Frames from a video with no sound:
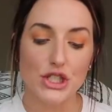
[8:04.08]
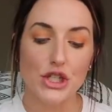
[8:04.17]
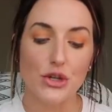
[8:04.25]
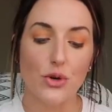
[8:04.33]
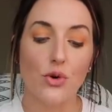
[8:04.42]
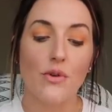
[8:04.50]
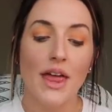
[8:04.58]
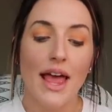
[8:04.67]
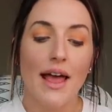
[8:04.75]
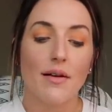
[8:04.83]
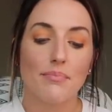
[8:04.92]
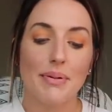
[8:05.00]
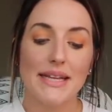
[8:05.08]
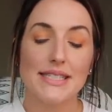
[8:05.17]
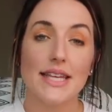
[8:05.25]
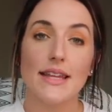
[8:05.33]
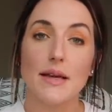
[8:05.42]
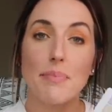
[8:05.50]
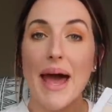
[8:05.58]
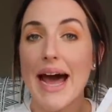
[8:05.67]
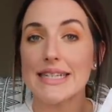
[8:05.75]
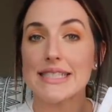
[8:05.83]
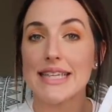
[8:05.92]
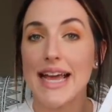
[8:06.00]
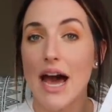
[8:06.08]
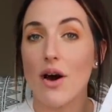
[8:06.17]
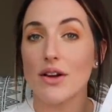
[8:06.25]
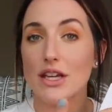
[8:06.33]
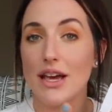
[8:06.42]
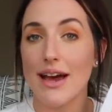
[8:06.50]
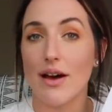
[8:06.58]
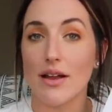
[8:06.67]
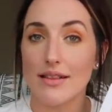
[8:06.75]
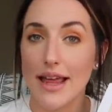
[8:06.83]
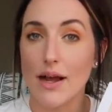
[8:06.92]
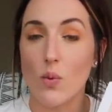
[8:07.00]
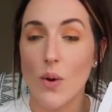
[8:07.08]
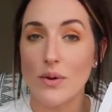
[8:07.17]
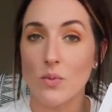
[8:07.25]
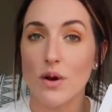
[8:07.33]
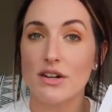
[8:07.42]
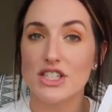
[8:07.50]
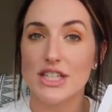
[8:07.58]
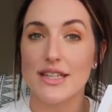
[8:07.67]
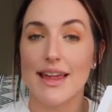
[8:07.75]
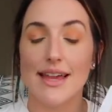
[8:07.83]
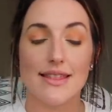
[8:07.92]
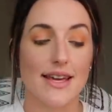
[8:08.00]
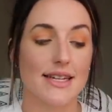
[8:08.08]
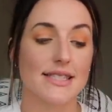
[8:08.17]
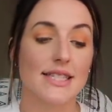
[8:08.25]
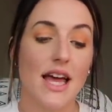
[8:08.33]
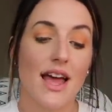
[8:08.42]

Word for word: to basically passing out uh, like one worksheet like this,